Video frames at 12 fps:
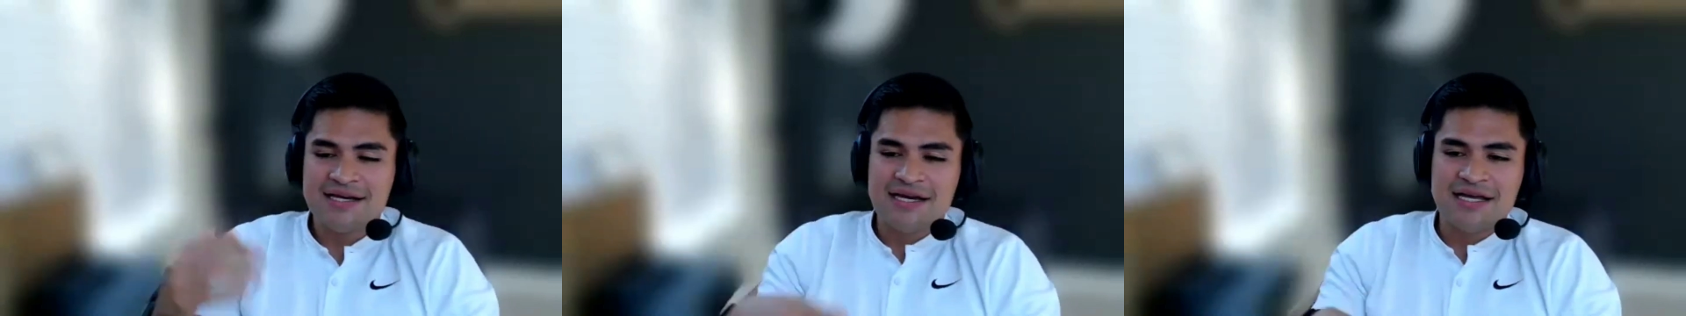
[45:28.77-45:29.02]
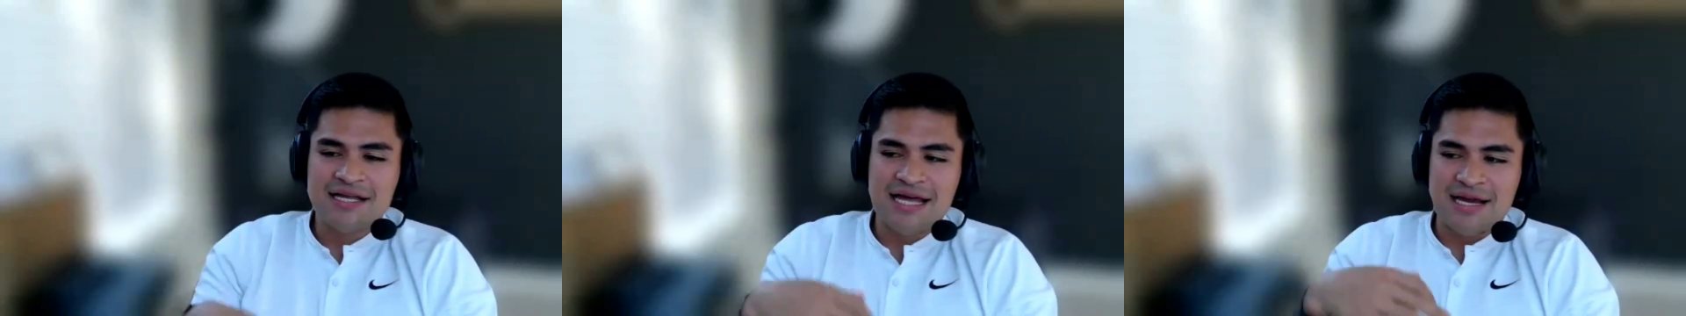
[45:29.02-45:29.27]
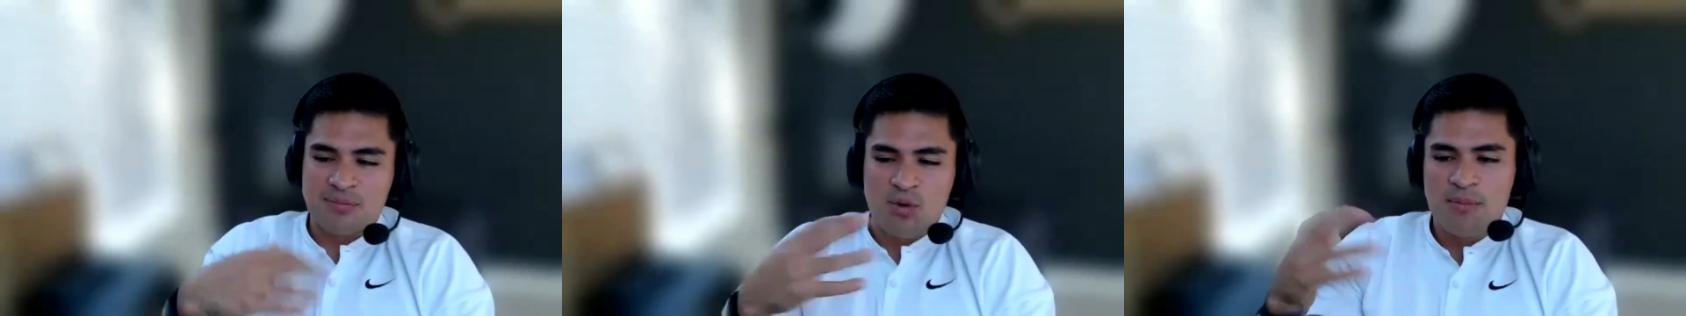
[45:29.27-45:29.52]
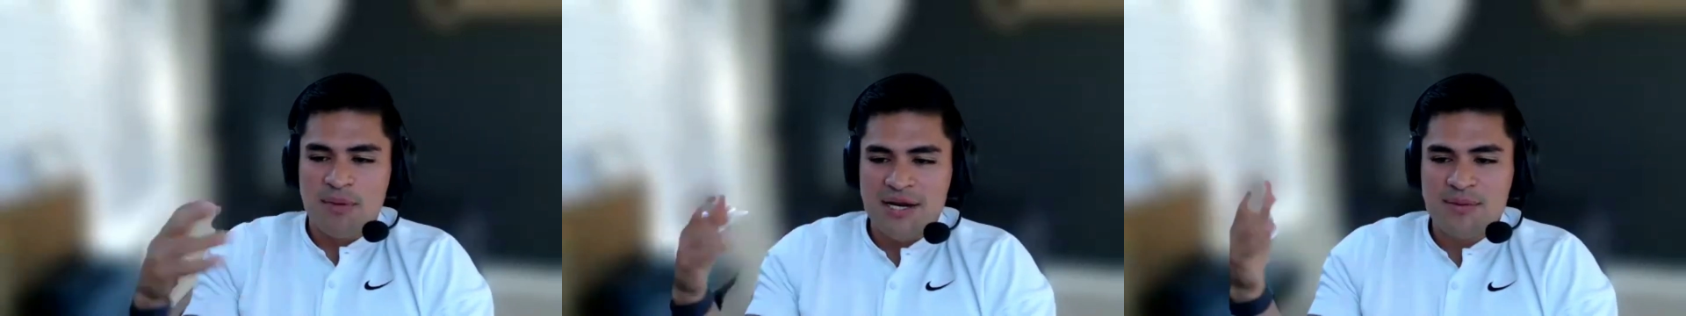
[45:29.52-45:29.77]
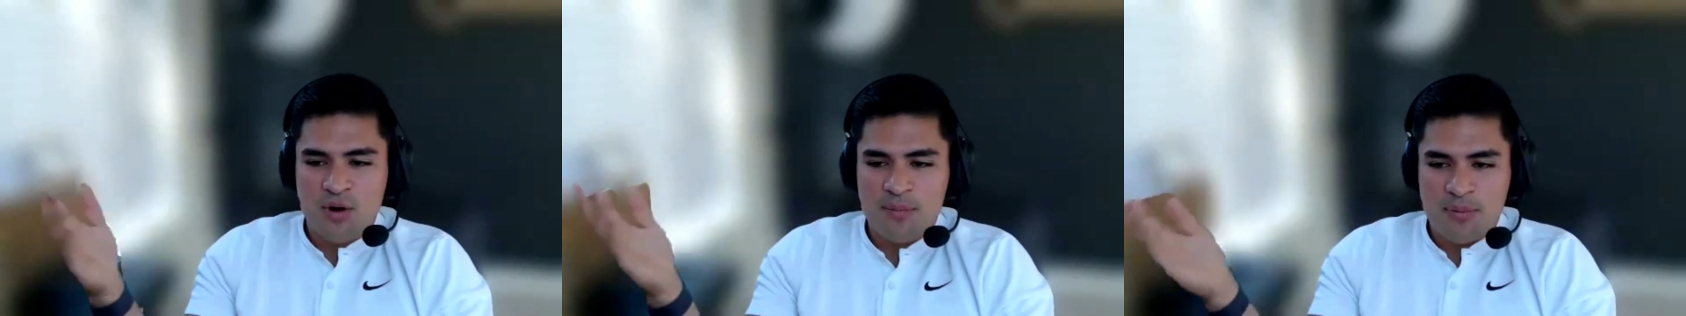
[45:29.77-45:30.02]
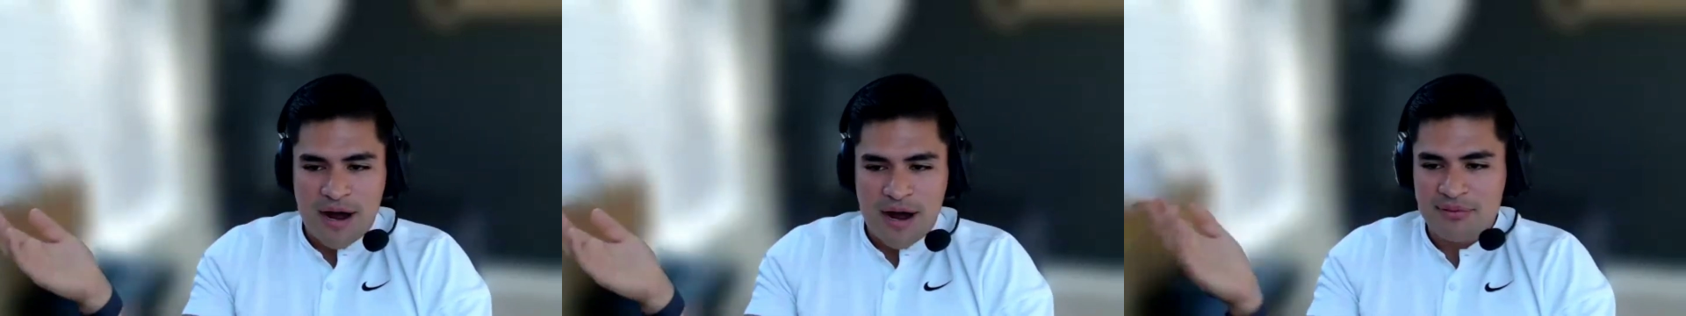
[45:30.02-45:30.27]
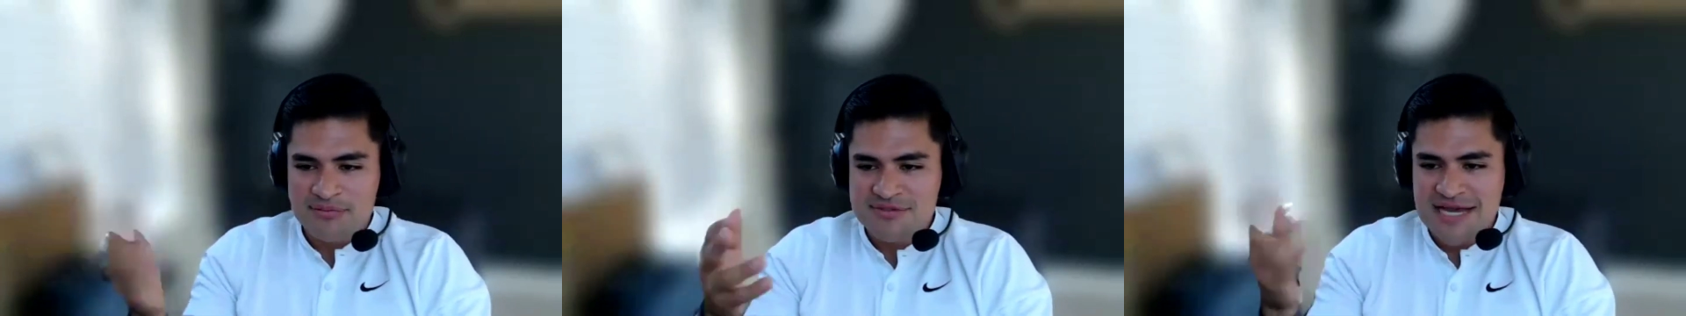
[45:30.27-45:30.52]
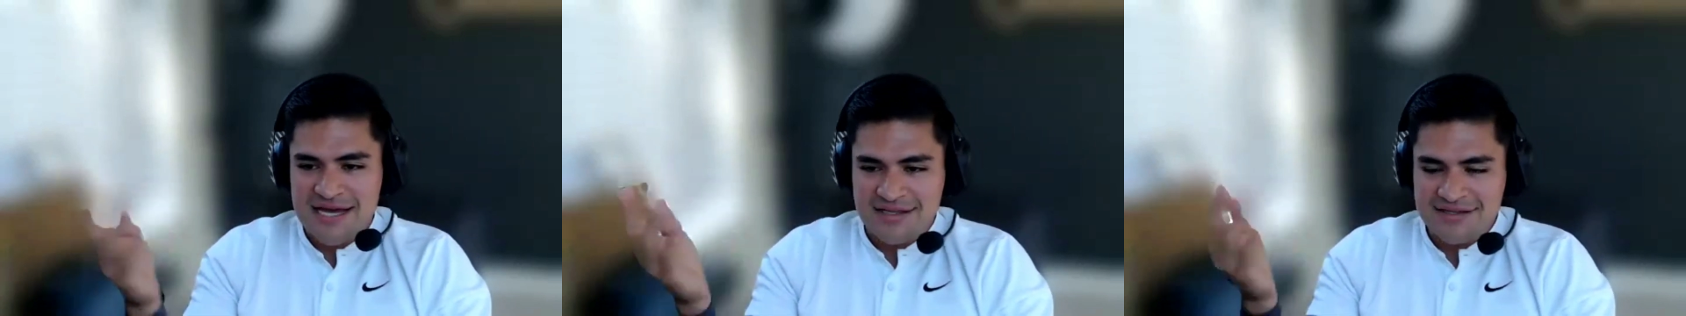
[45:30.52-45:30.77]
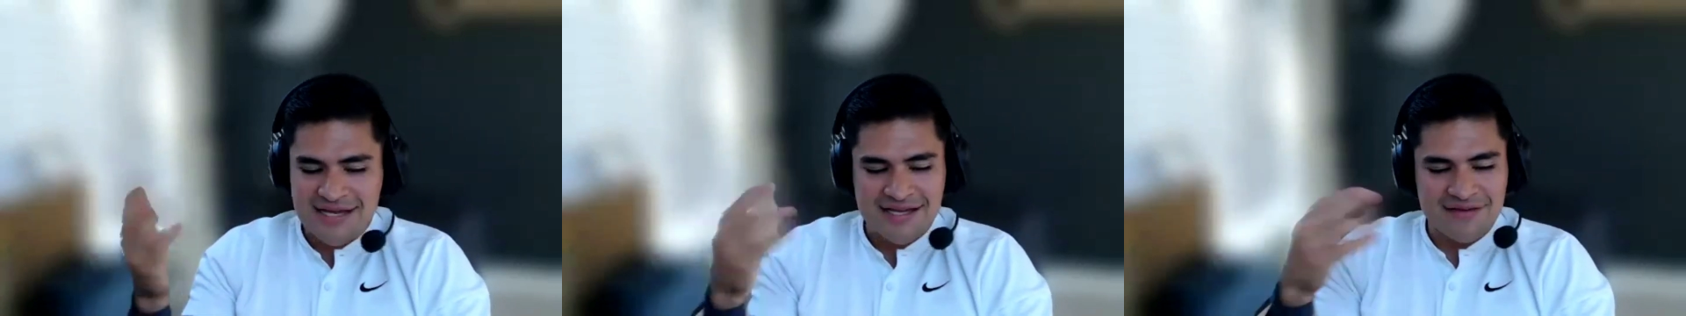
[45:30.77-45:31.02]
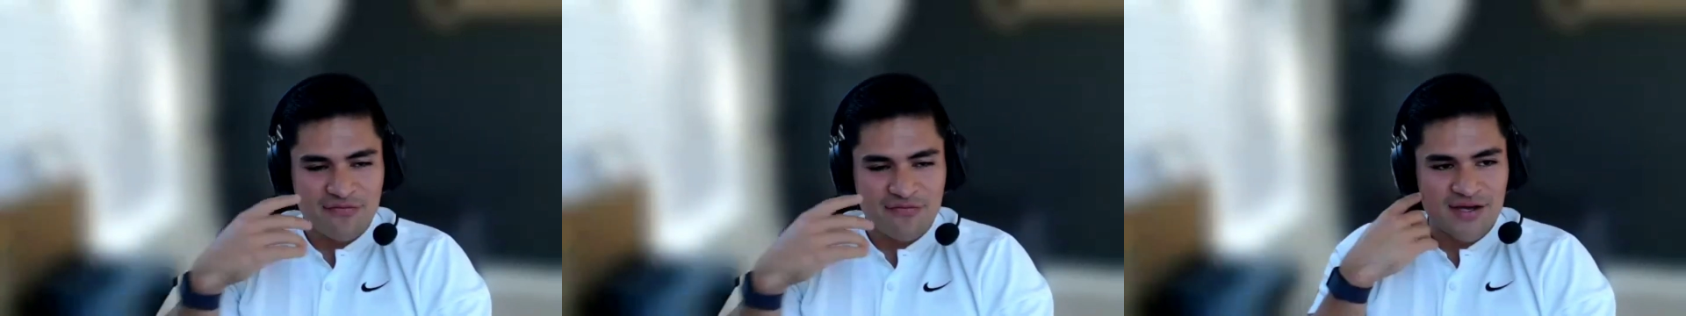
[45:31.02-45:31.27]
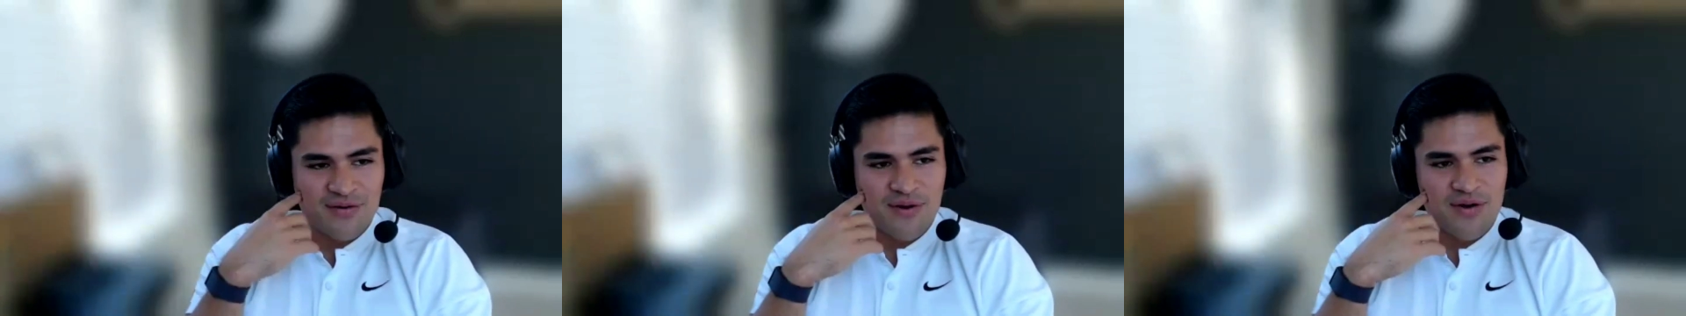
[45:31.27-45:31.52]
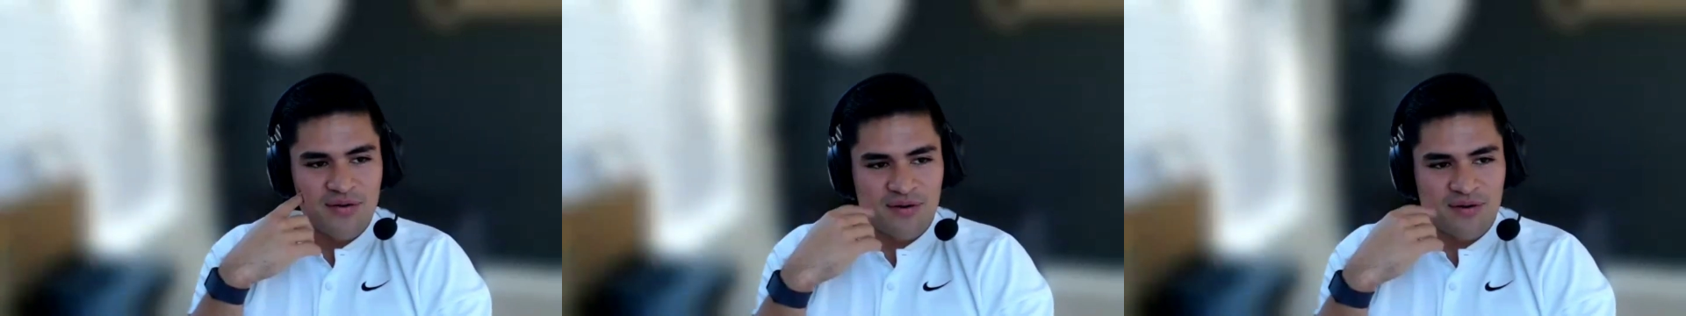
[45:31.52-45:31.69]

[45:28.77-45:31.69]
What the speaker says: And like more money, more problems, that funny quote,